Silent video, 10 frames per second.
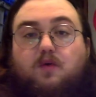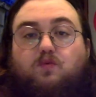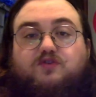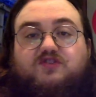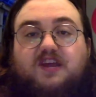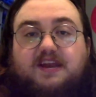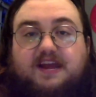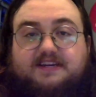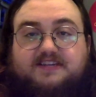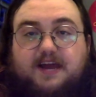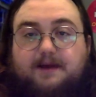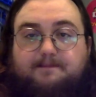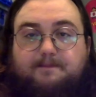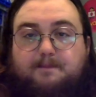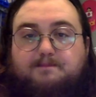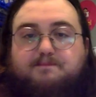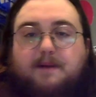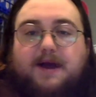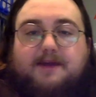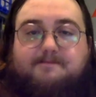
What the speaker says: We'll see you next time. Bye-bye.